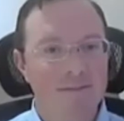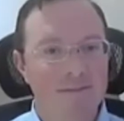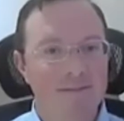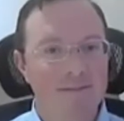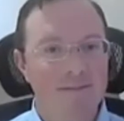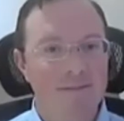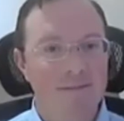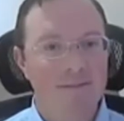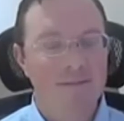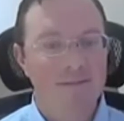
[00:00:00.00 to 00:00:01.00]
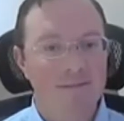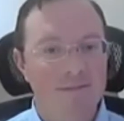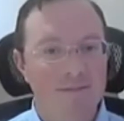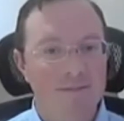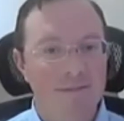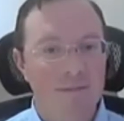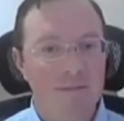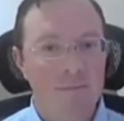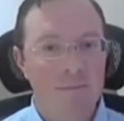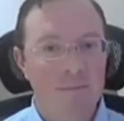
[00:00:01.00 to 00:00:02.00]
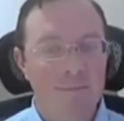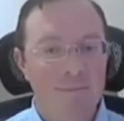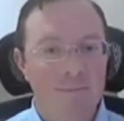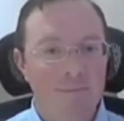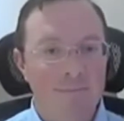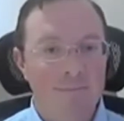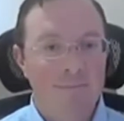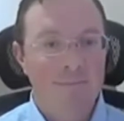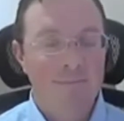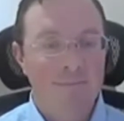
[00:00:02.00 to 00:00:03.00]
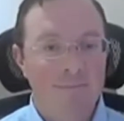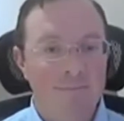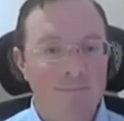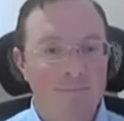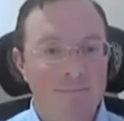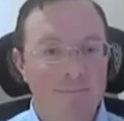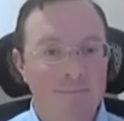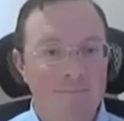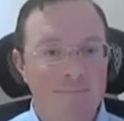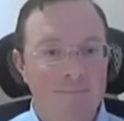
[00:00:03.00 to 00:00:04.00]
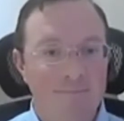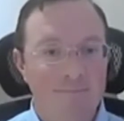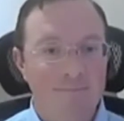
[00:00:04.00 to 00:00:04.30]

The person shown says nothing.